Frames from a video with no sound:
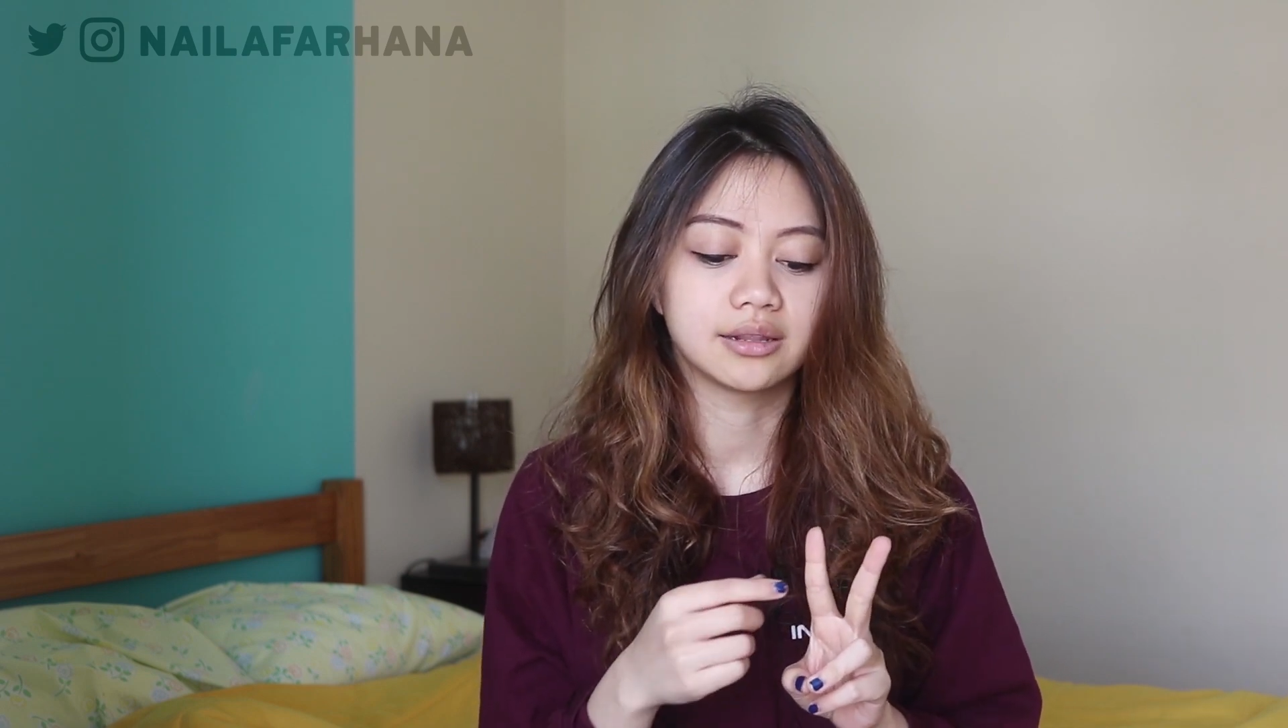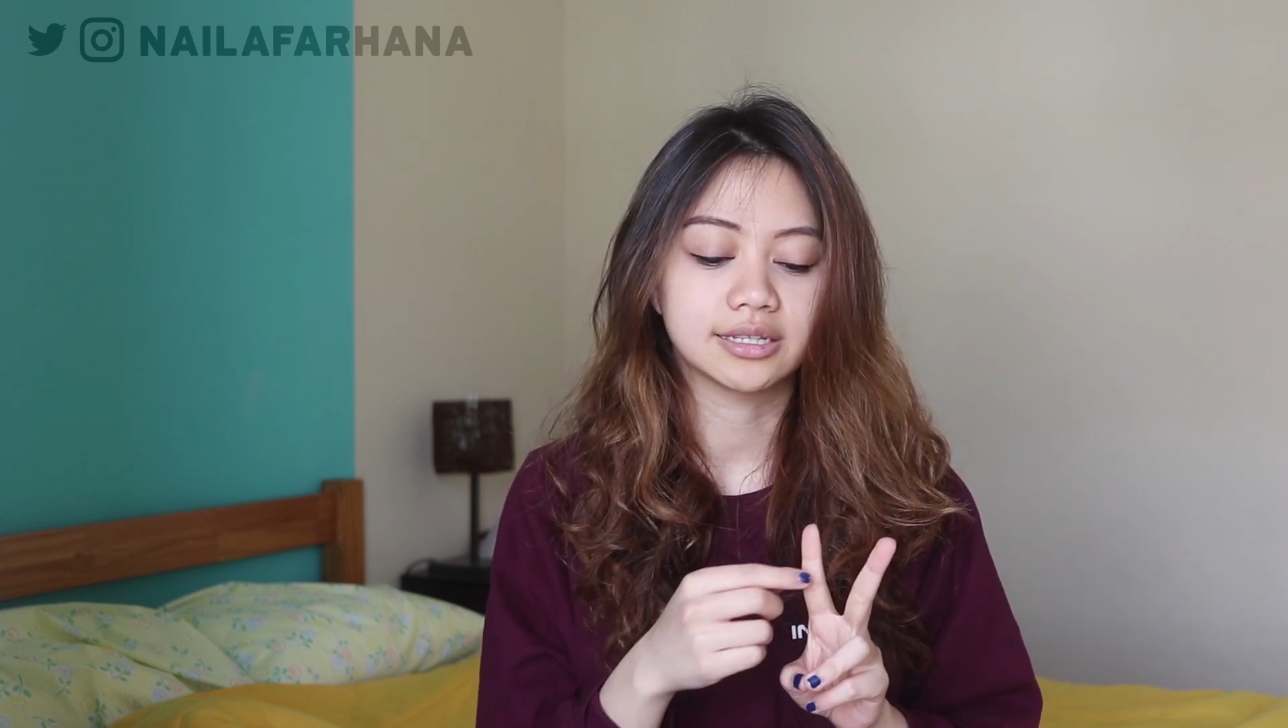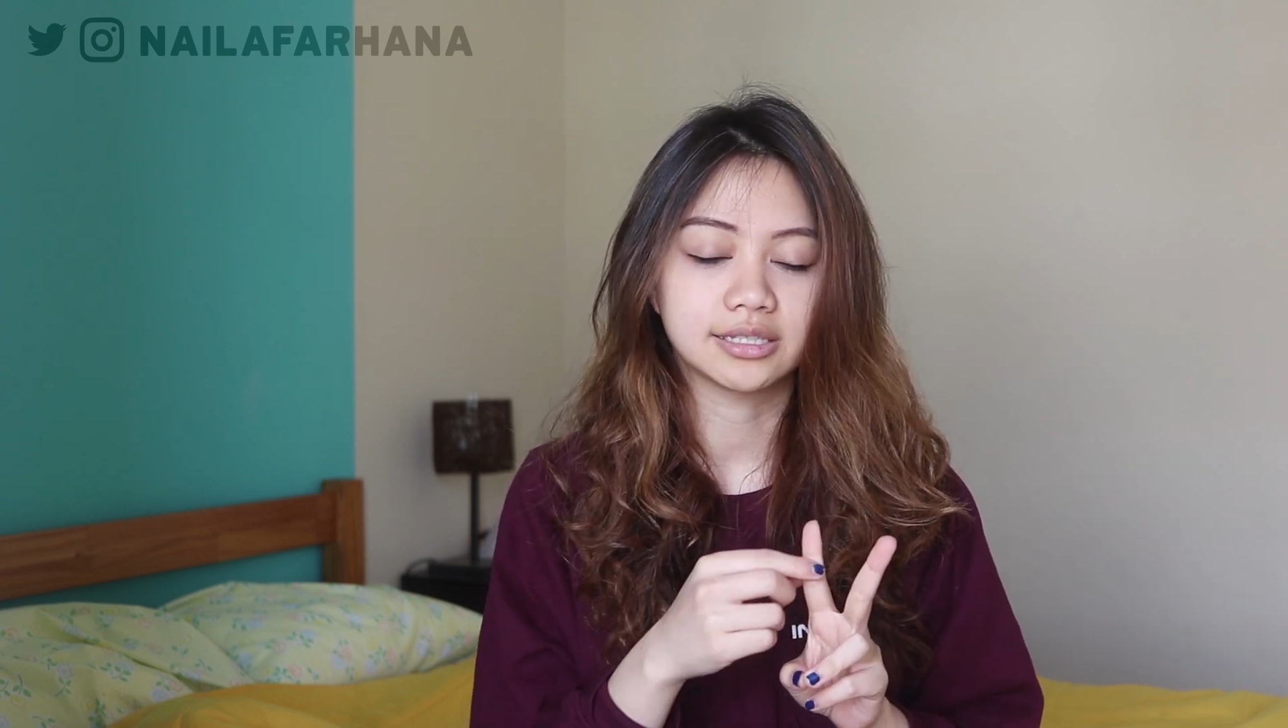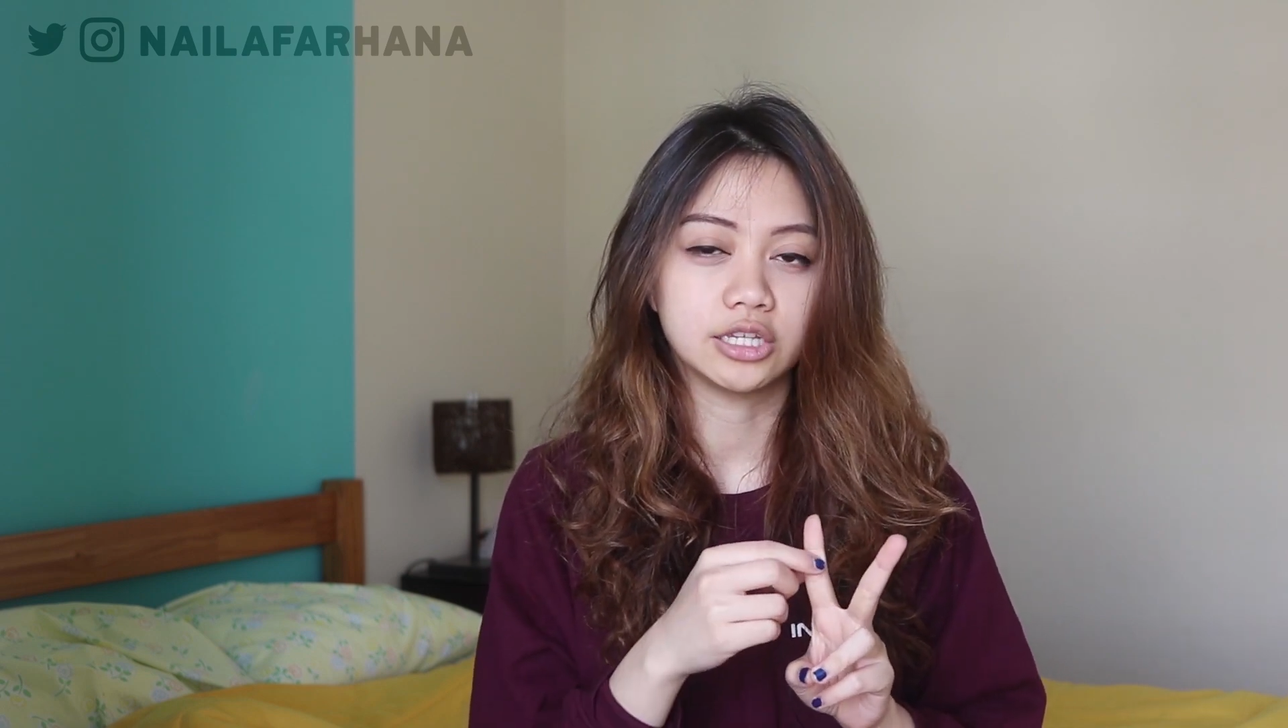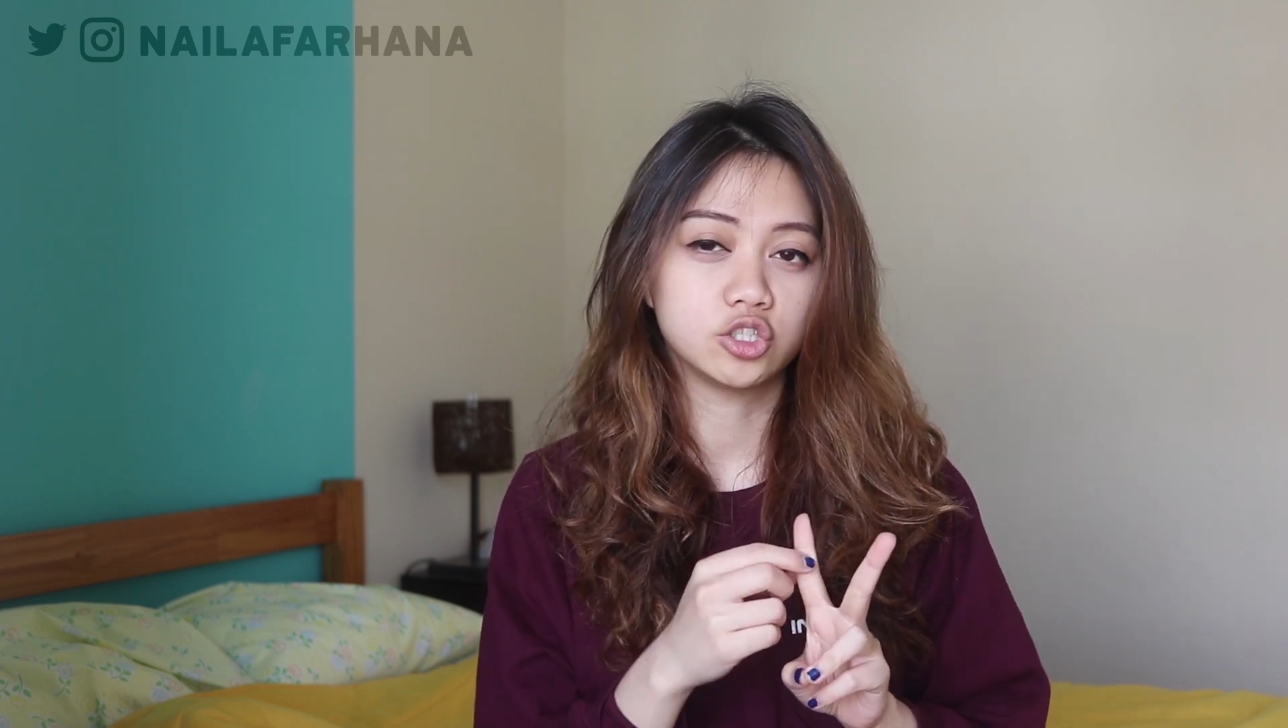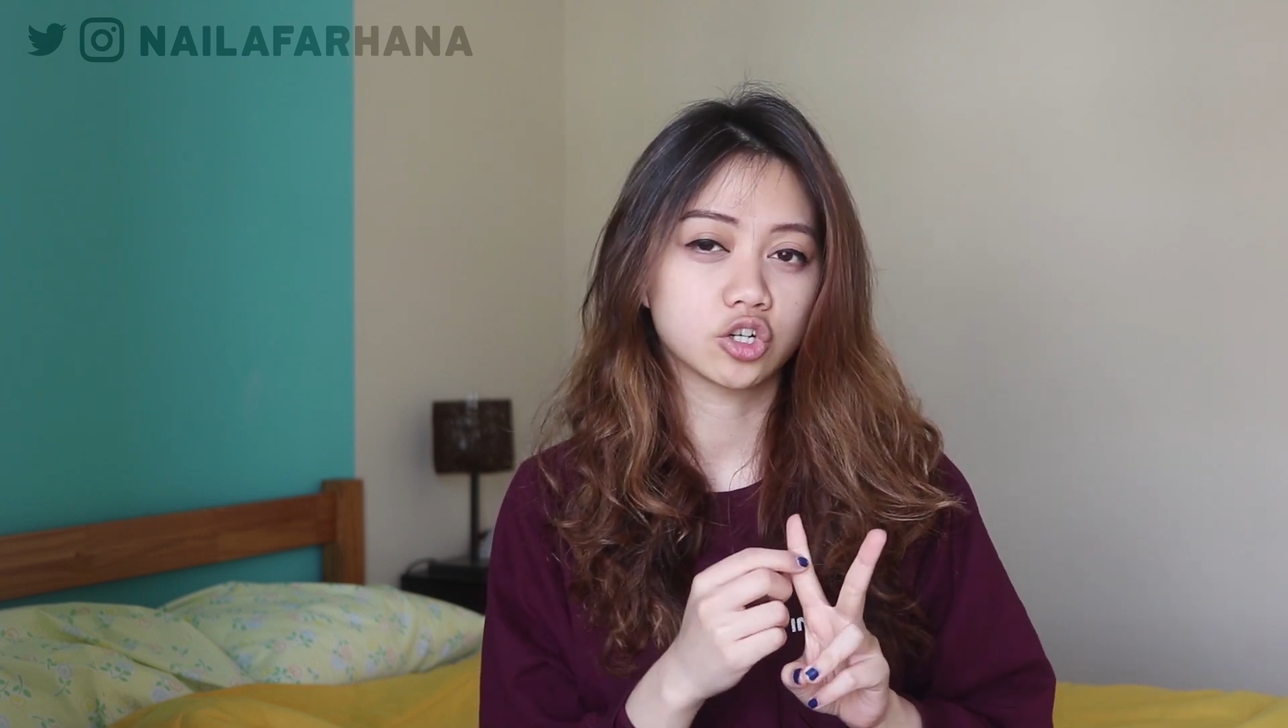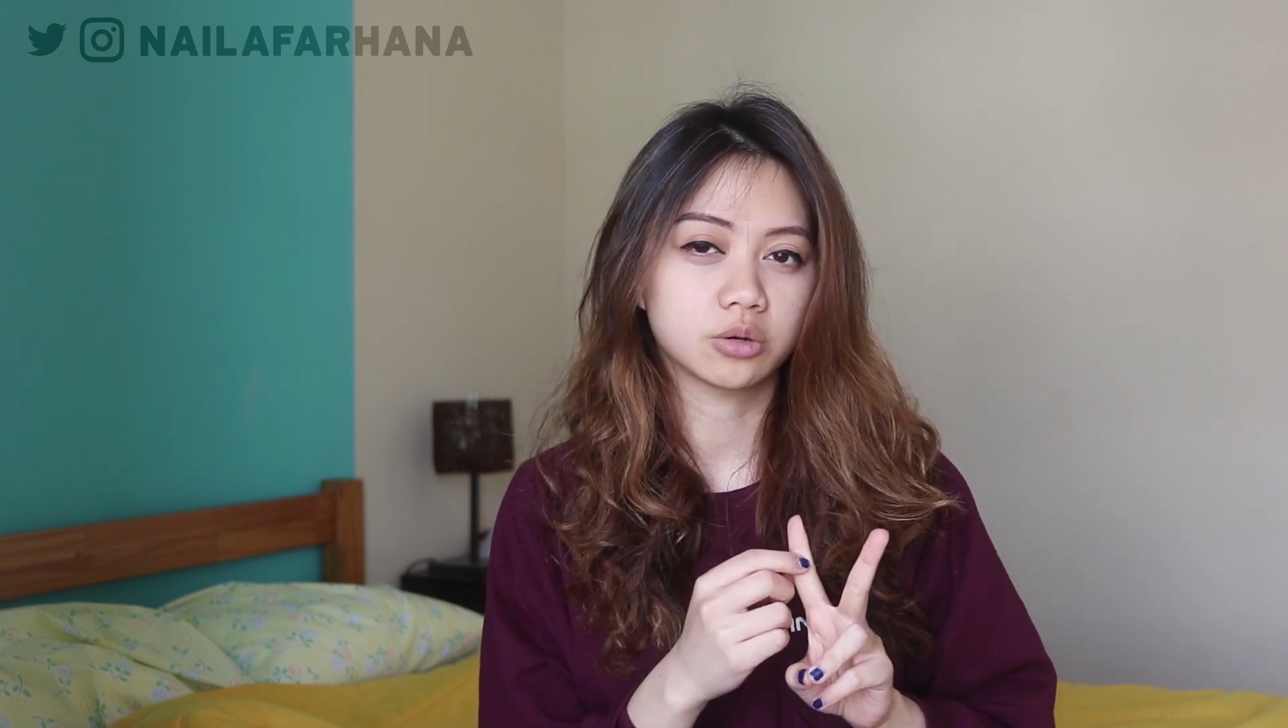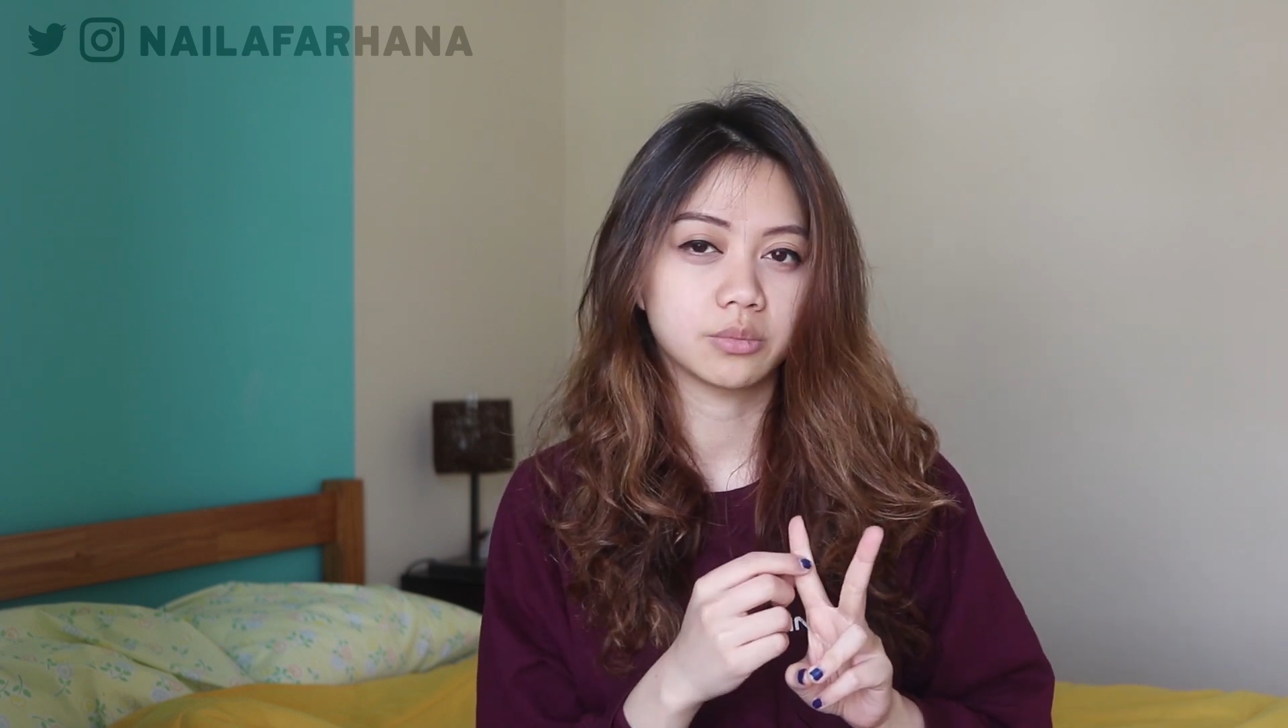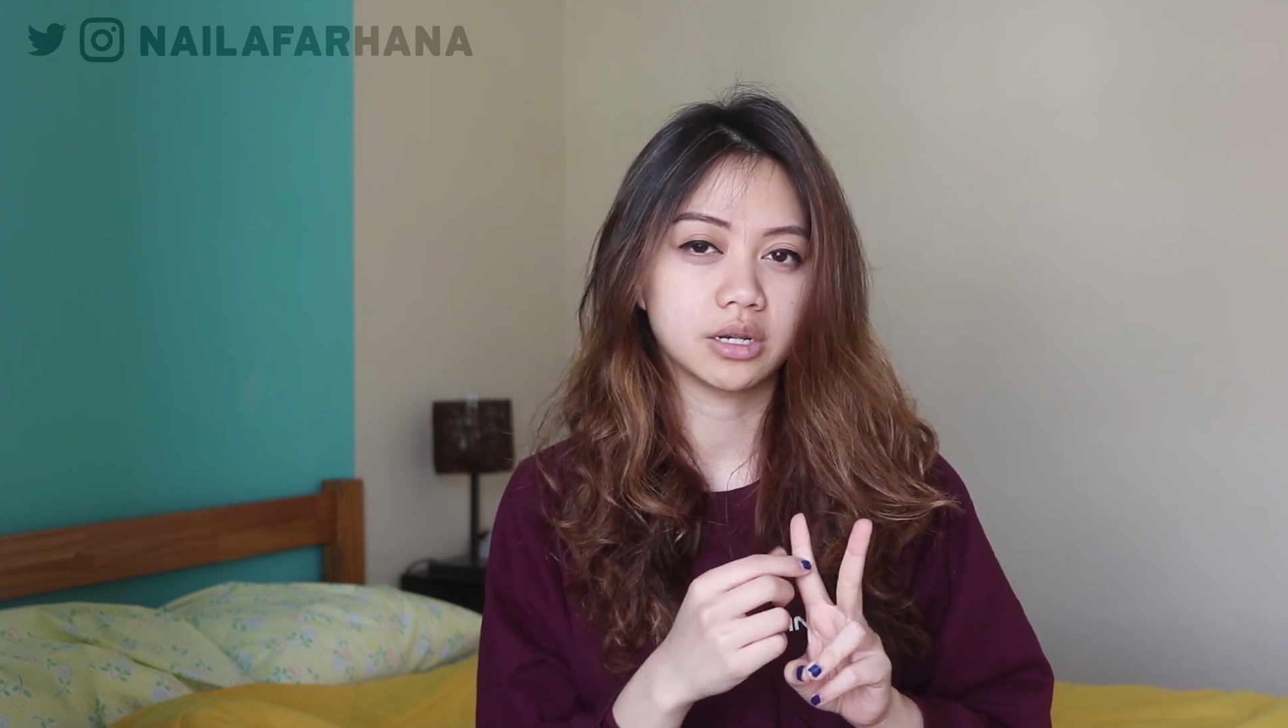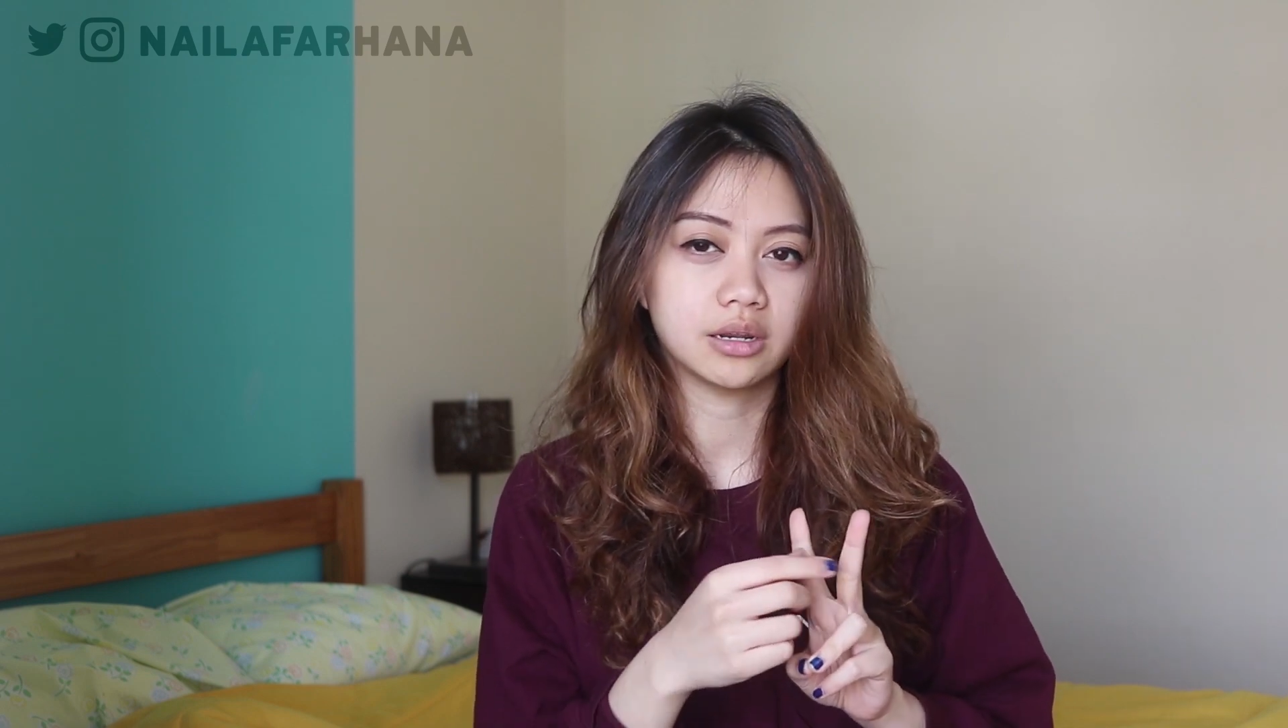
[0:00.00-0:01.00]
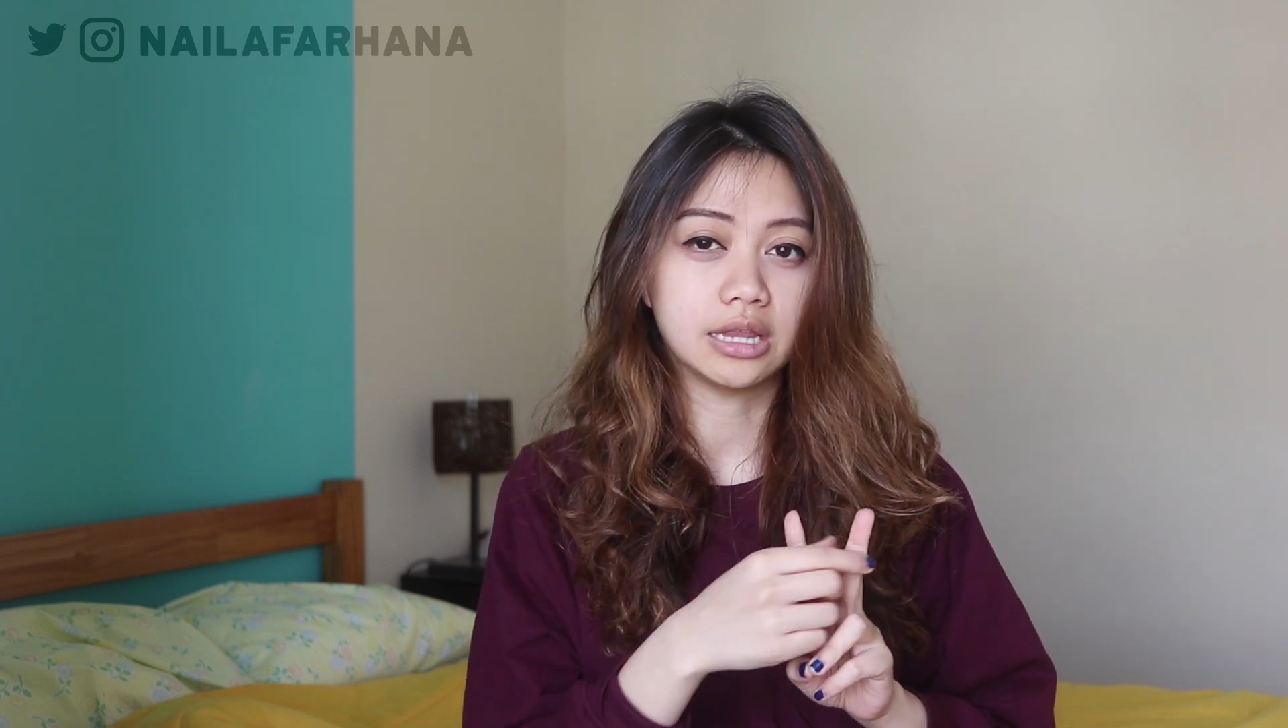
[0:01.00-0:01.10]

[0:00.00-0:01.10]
let's say, German